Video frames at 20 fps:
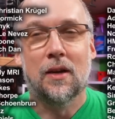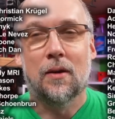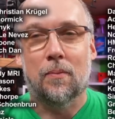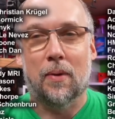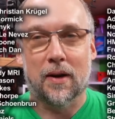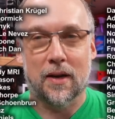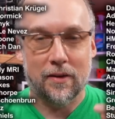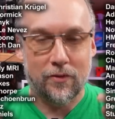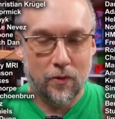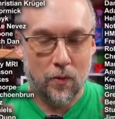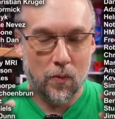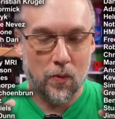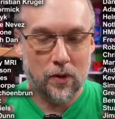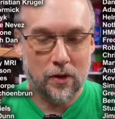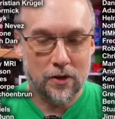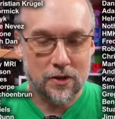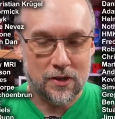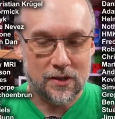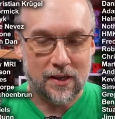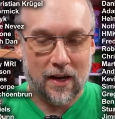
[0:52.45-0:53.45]
but even
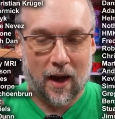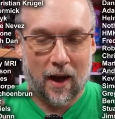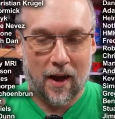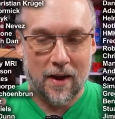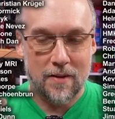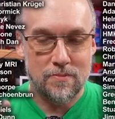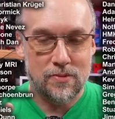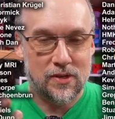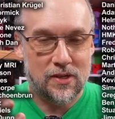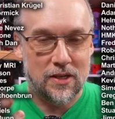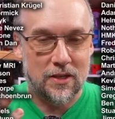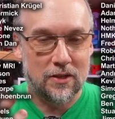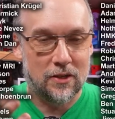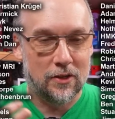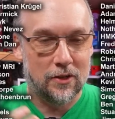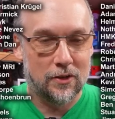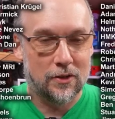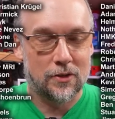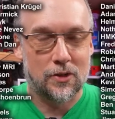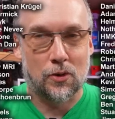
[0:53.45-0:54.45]
worse, I'm
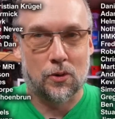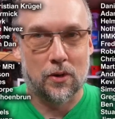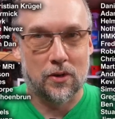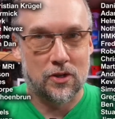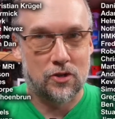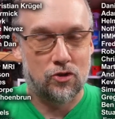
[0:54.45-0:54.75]
still sort of